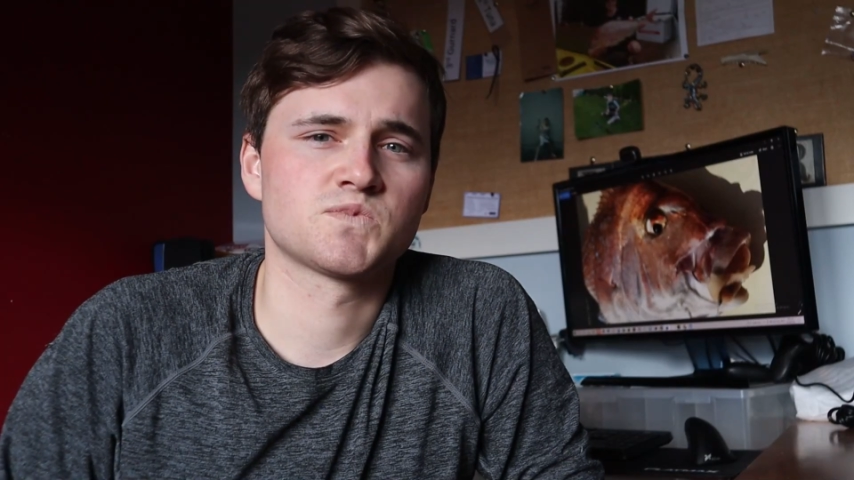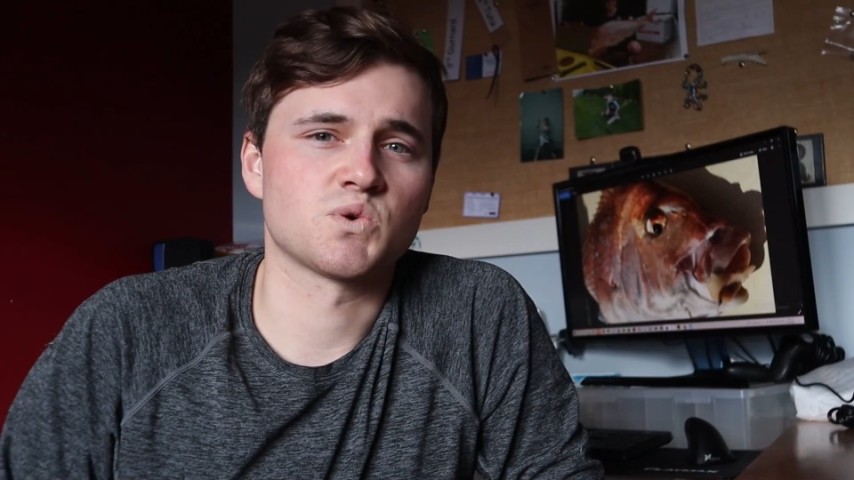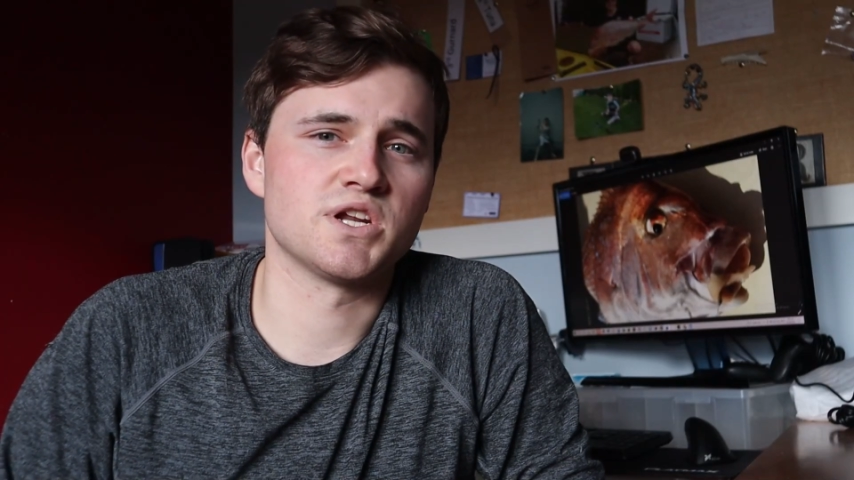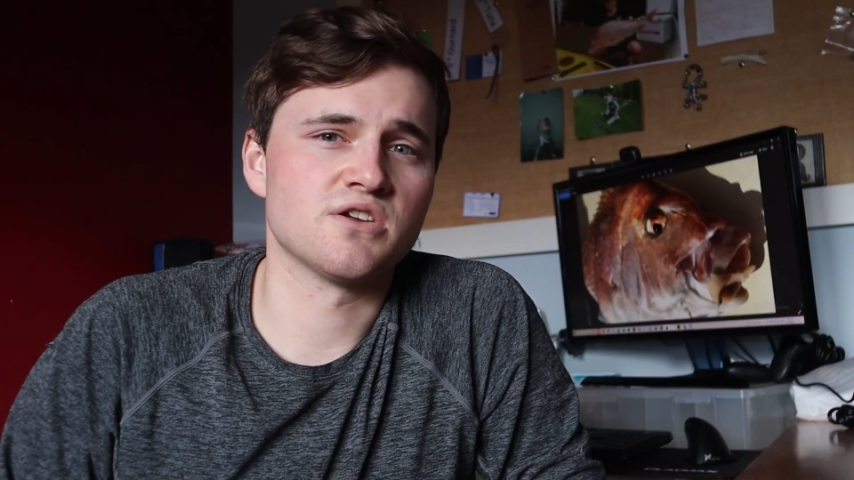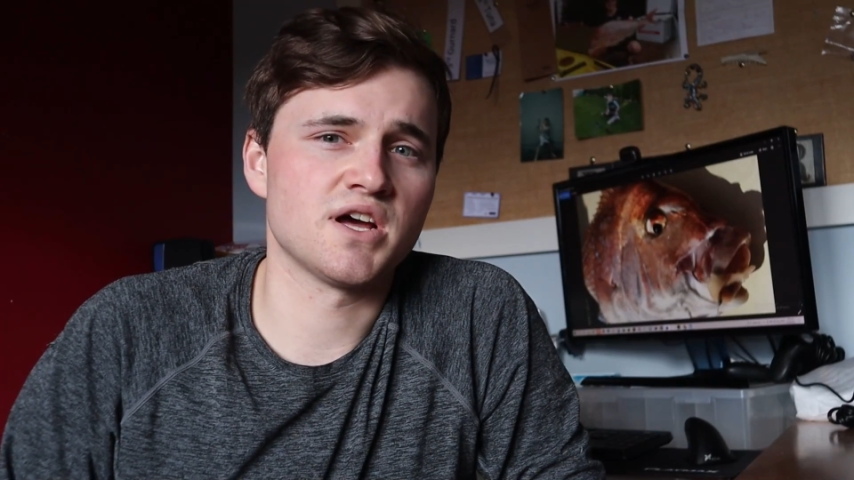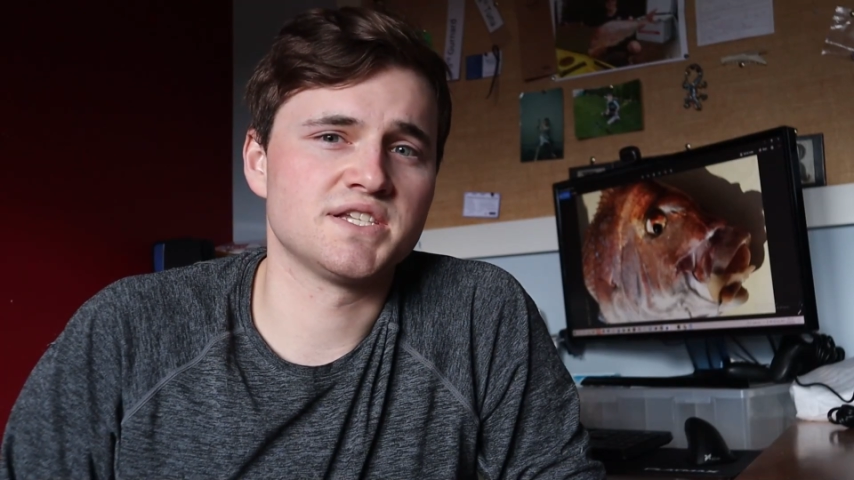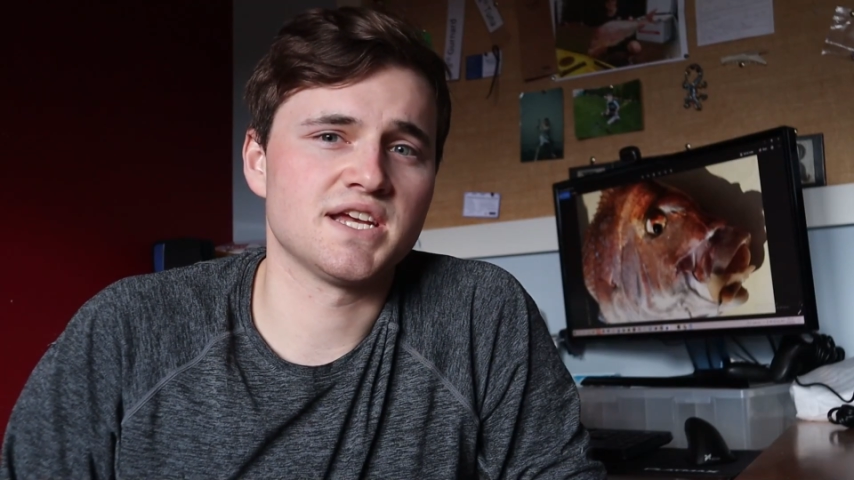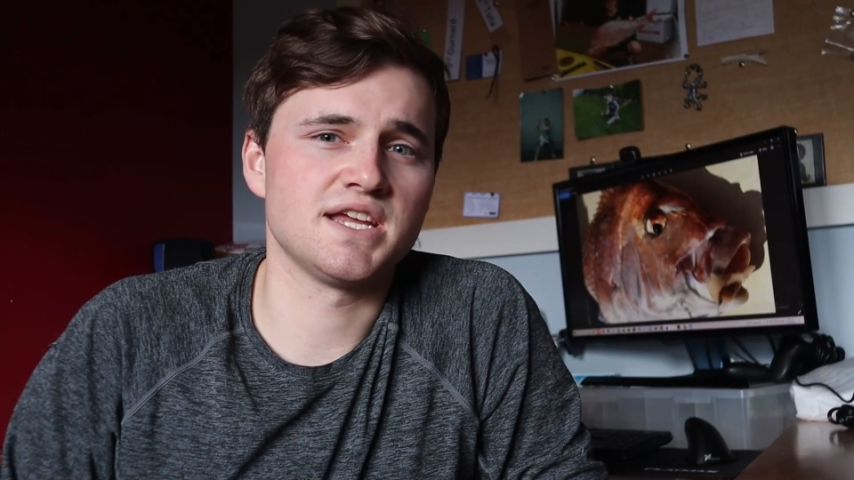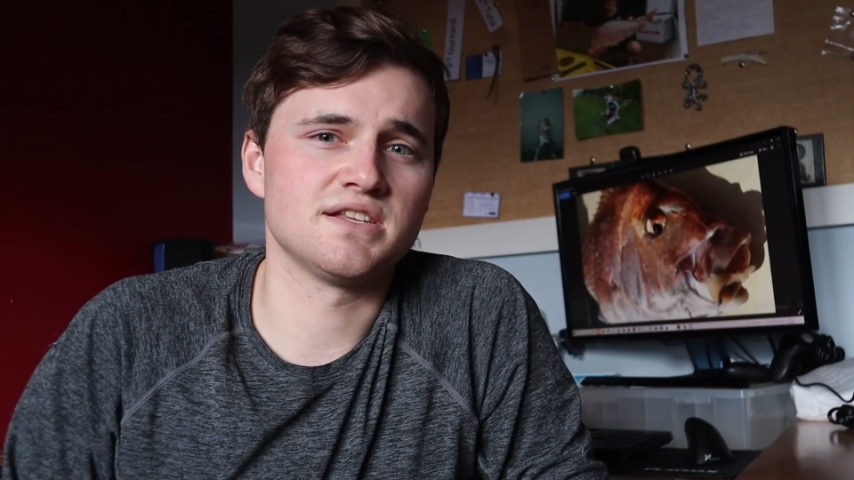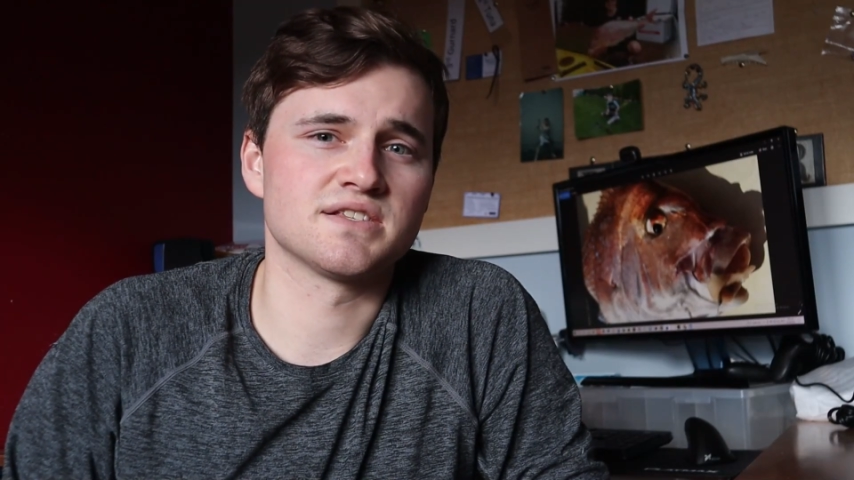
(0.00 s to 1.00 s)

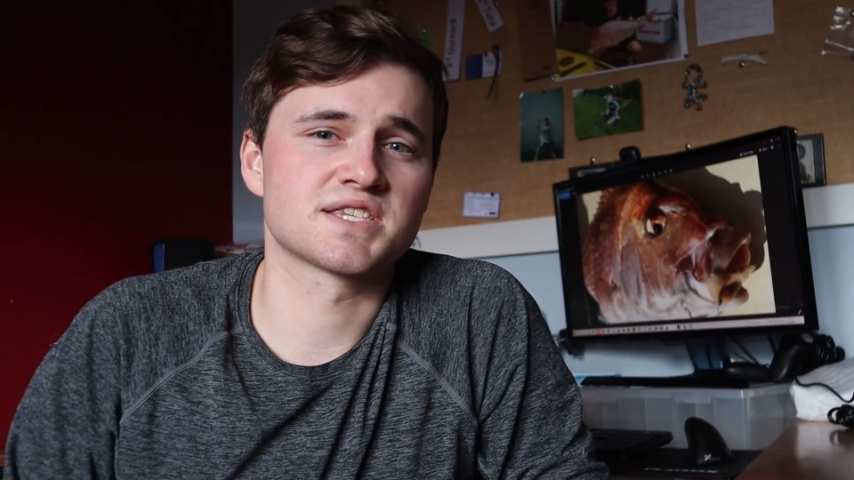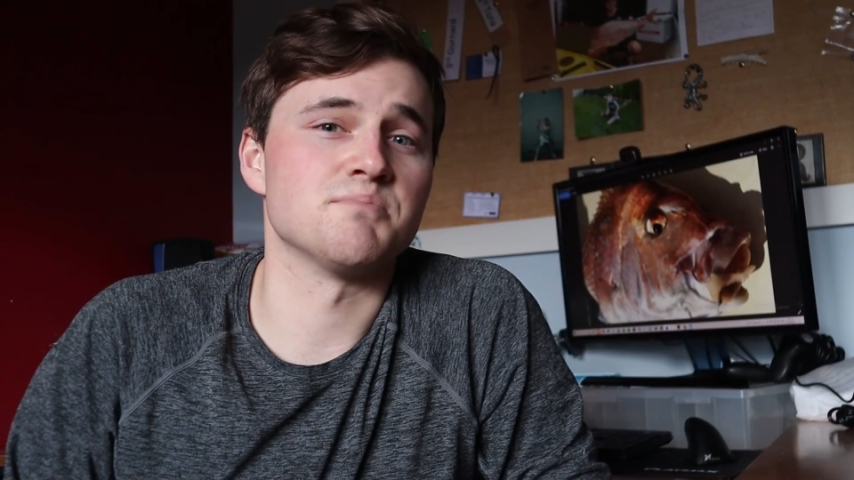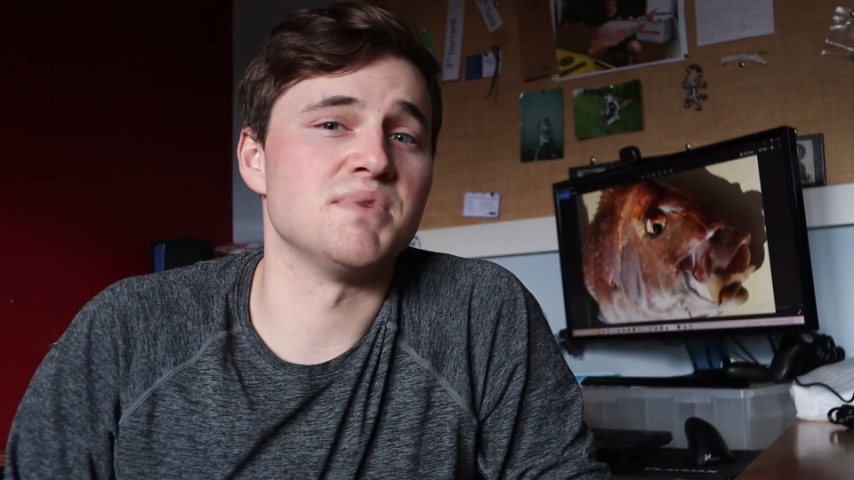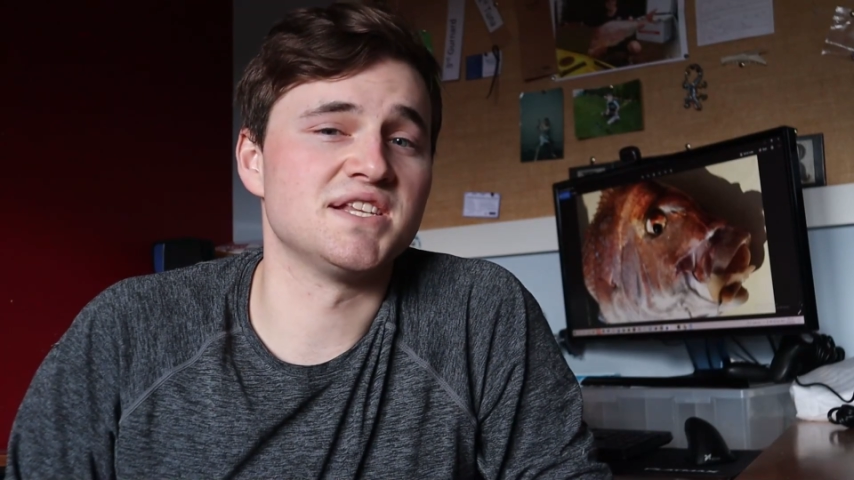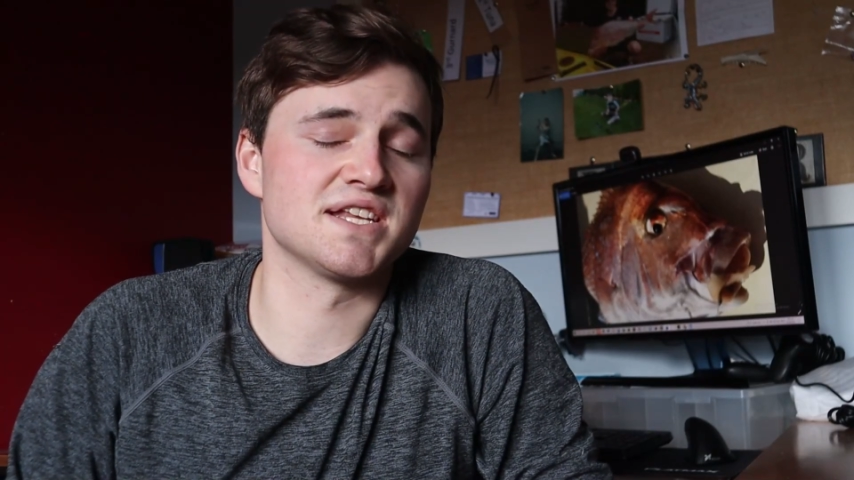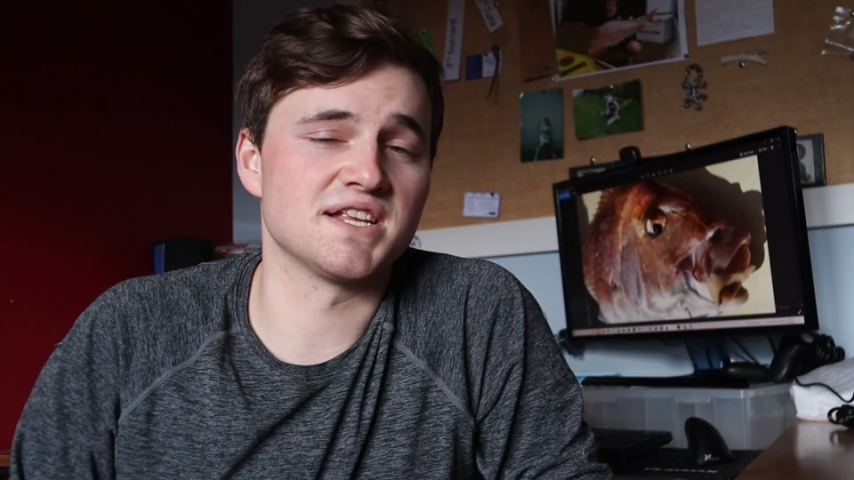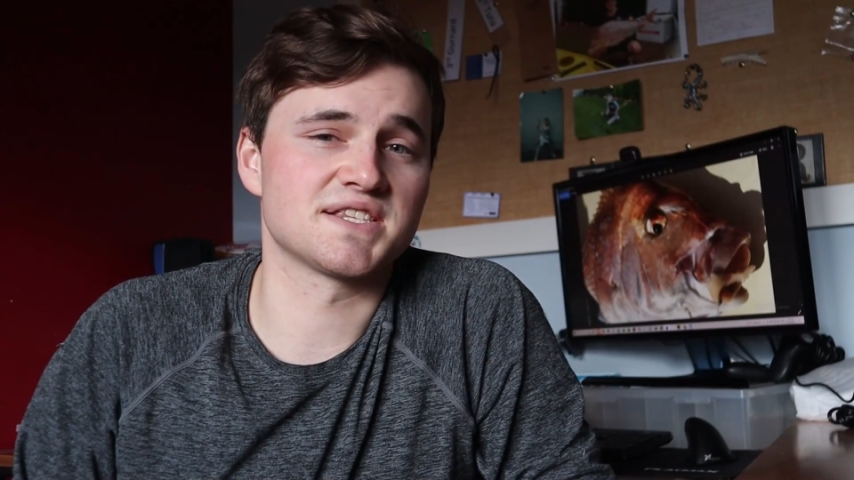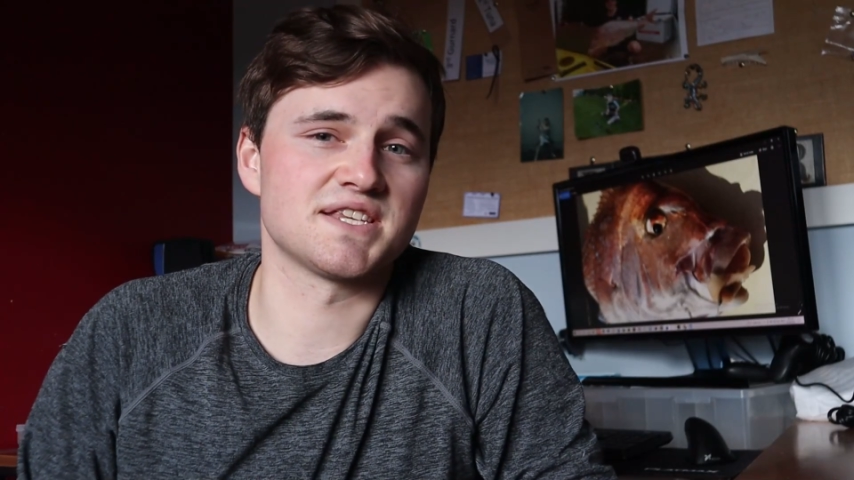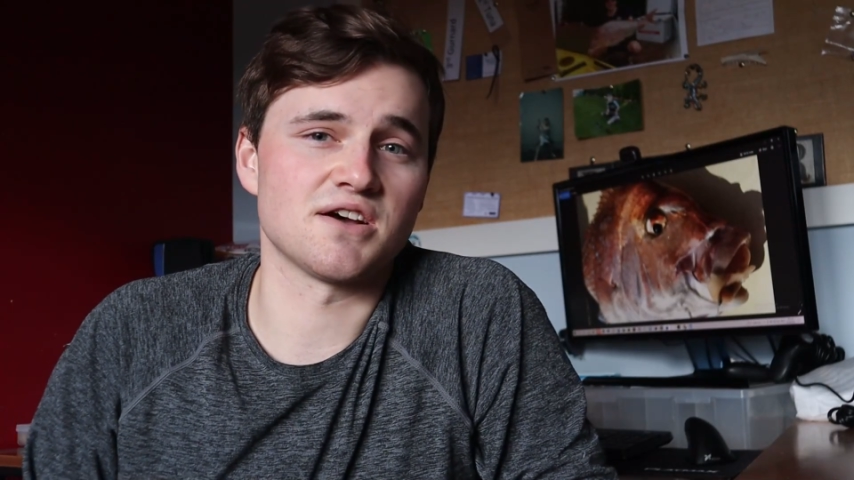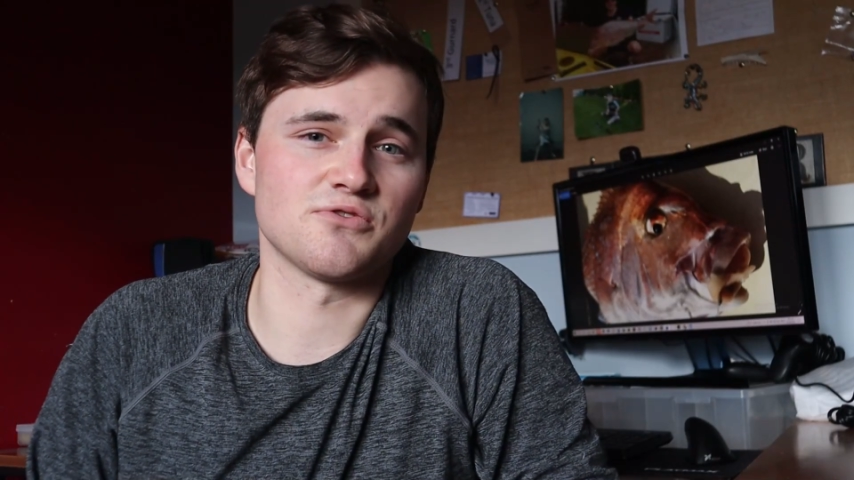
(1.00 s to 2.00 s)
2019 cemented
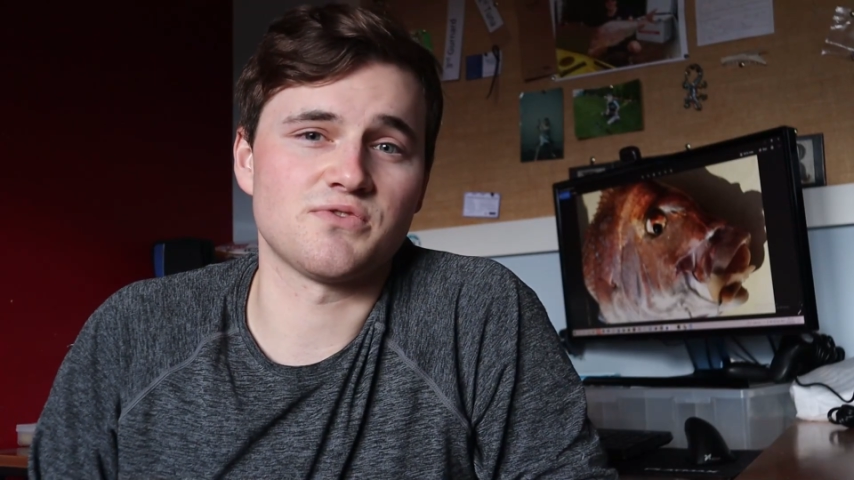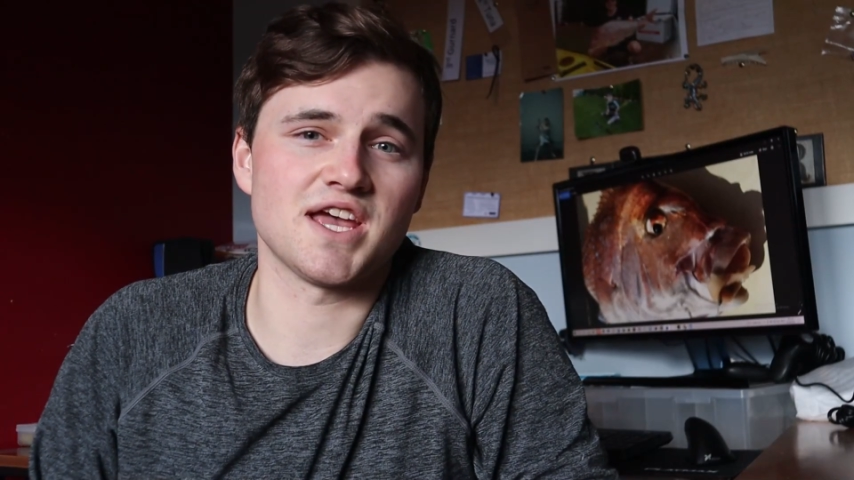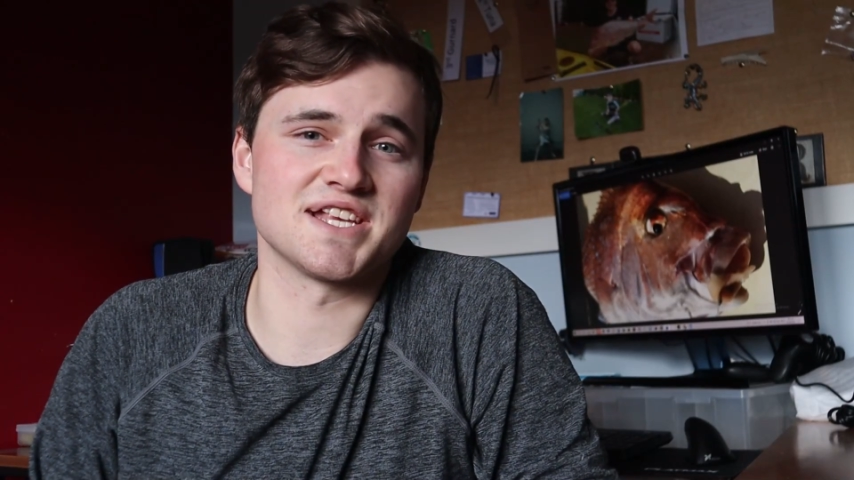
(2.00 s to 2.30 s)
itself